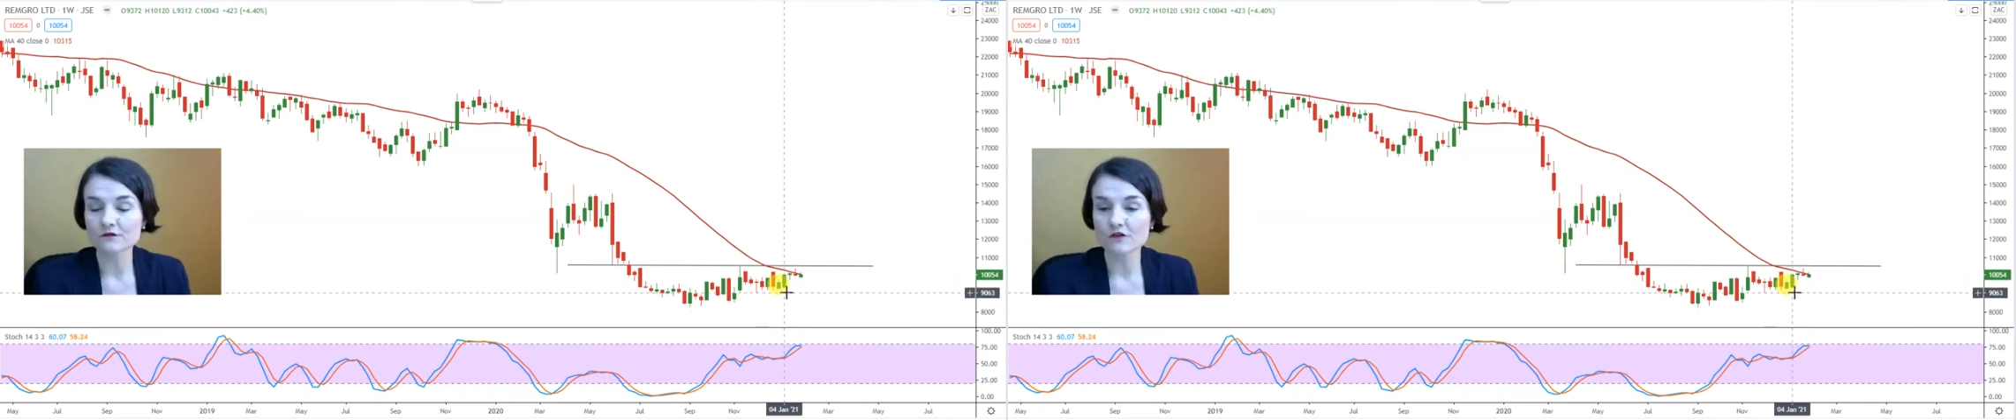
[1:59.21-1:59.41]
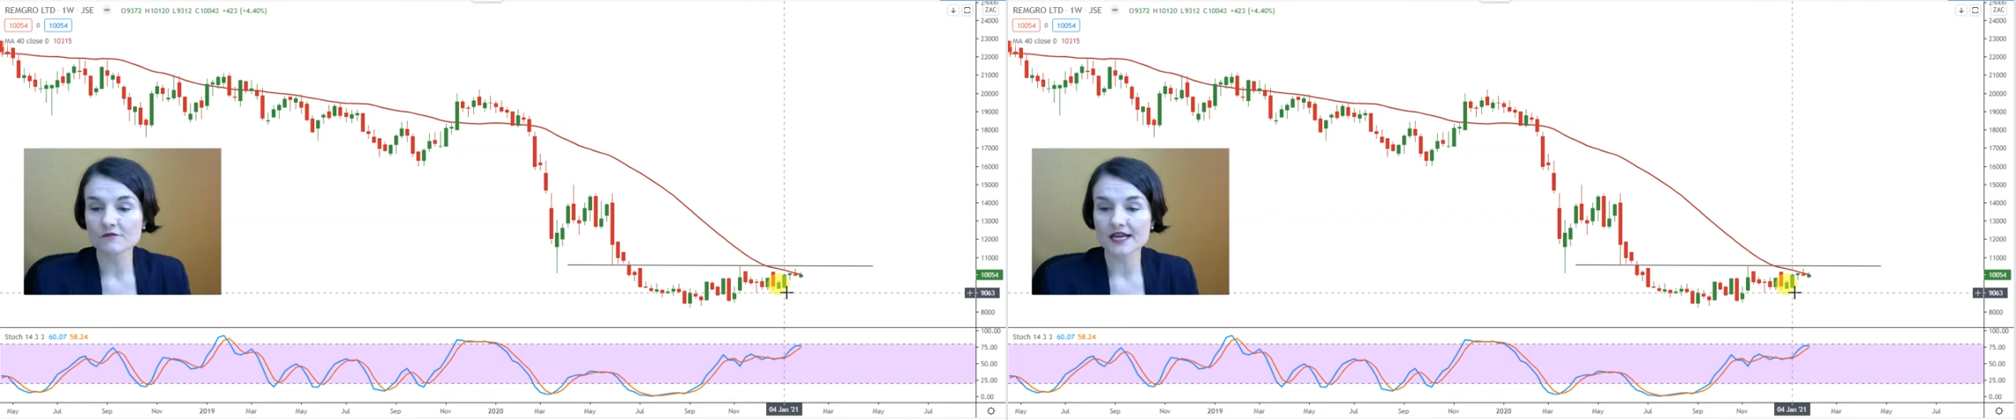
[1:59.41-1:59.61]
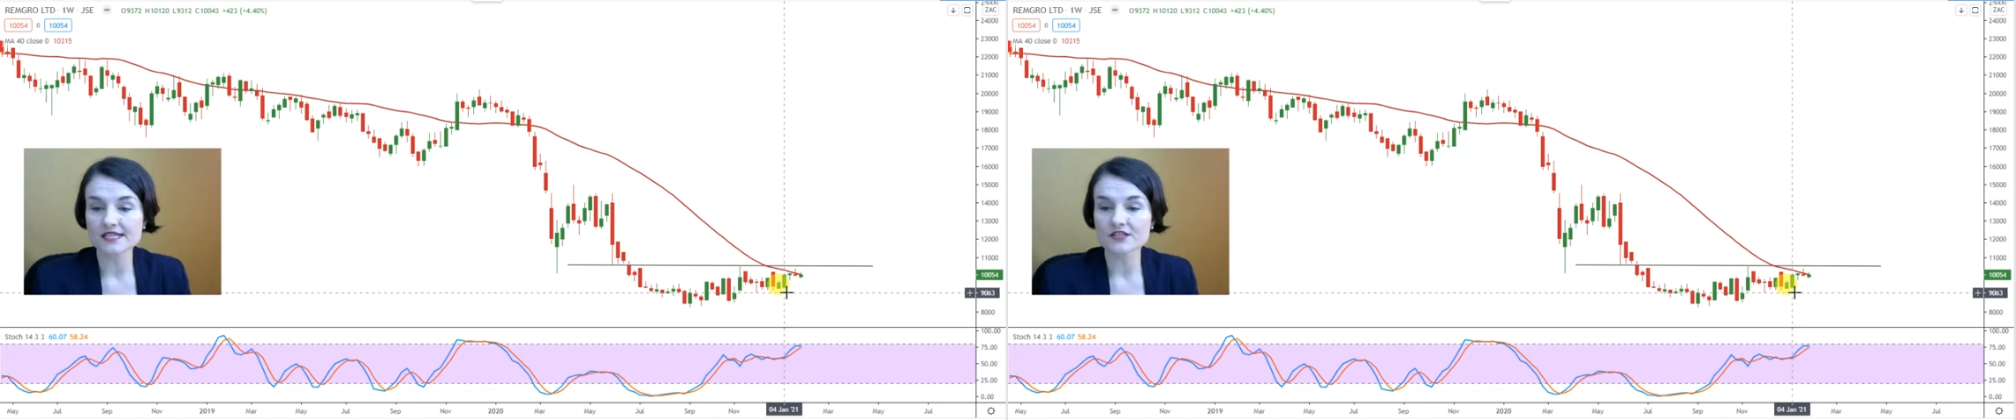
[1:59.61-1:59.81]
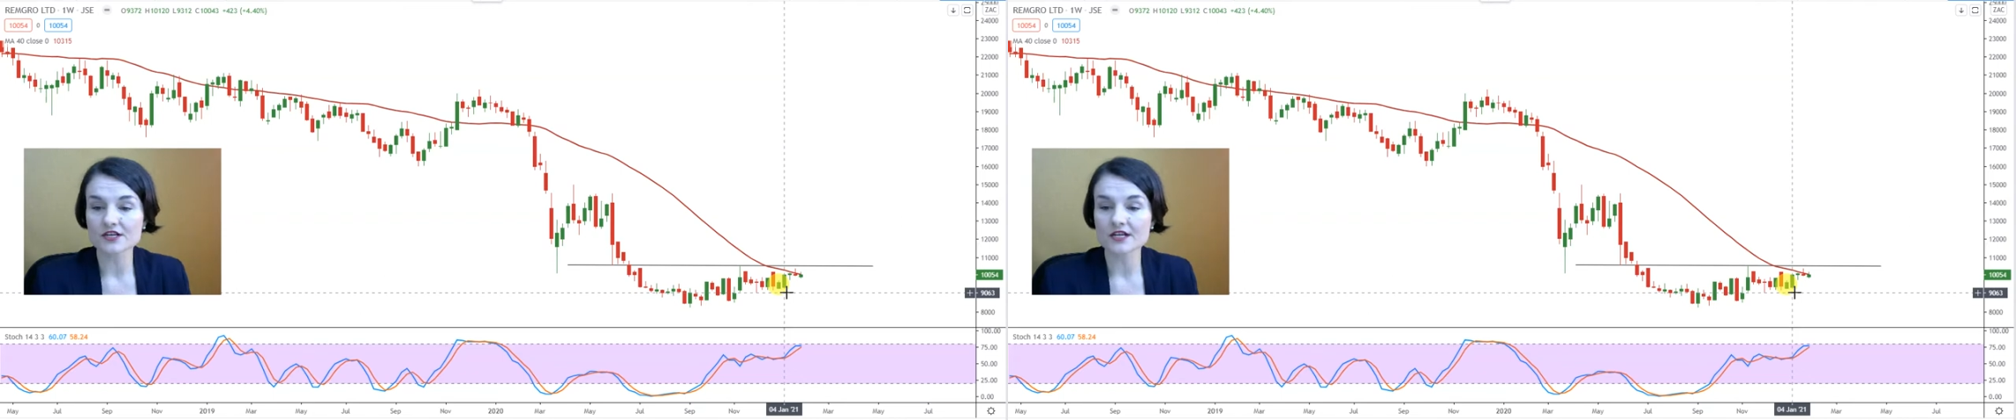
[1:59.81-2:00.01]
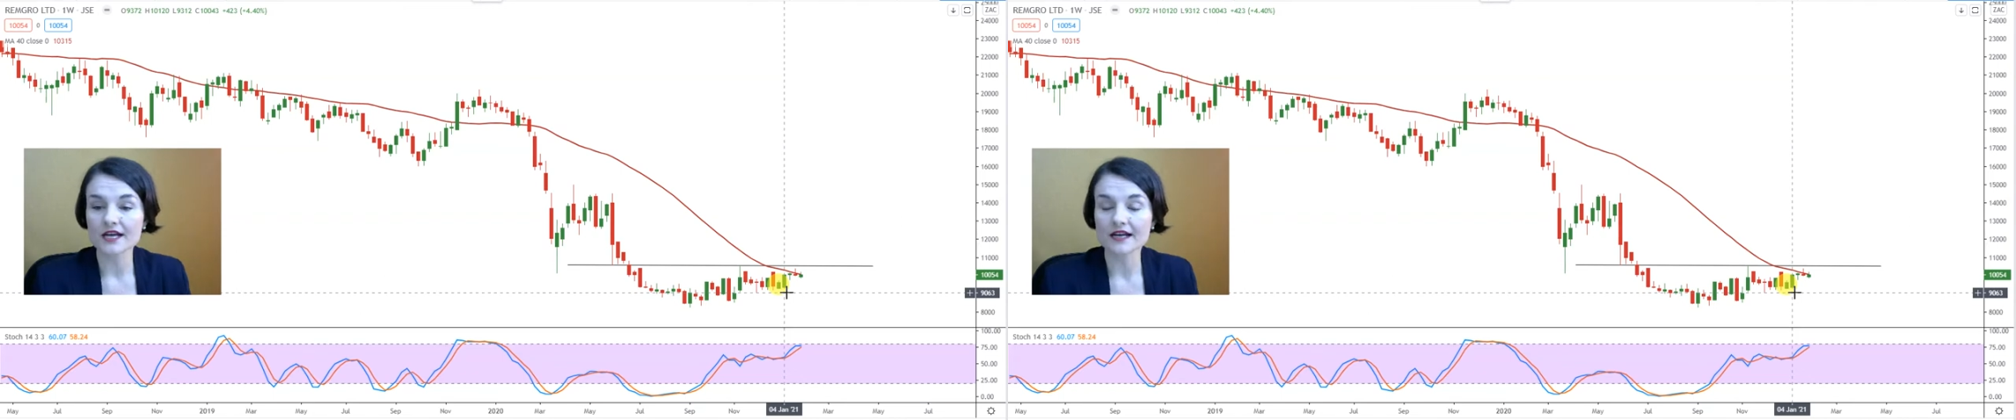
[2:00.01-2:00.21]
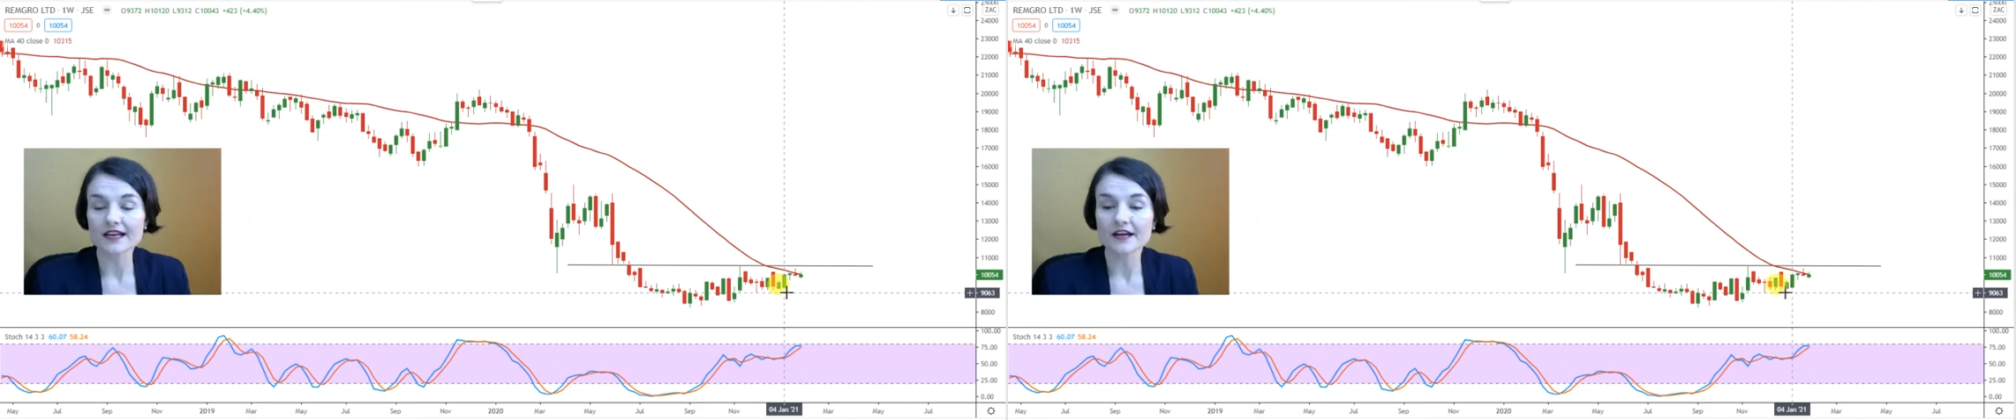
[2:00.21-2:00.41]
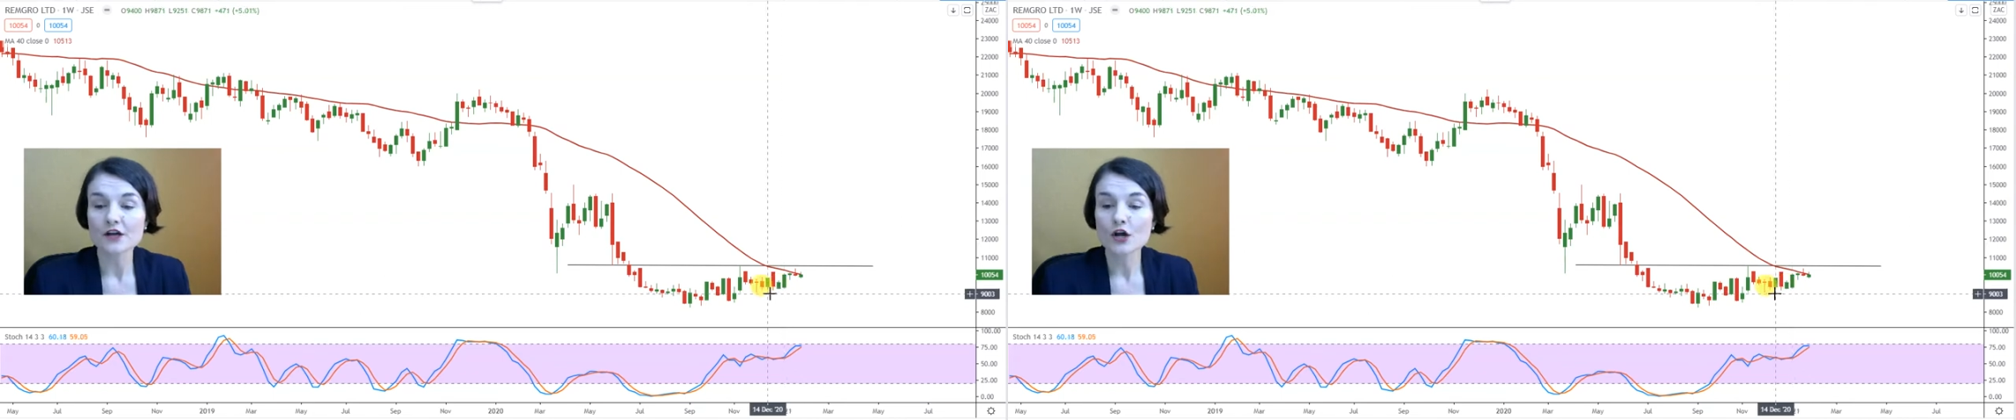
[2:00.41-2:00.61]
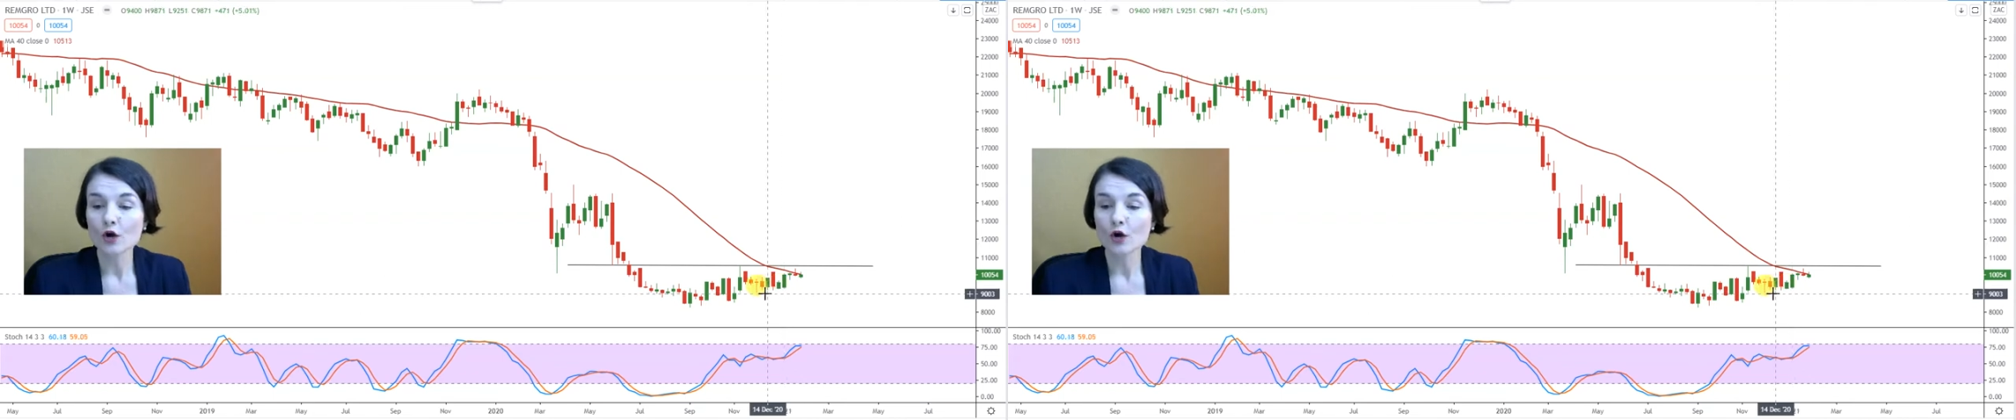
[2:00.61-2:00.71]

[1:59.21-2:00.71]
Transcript: formation, Rian,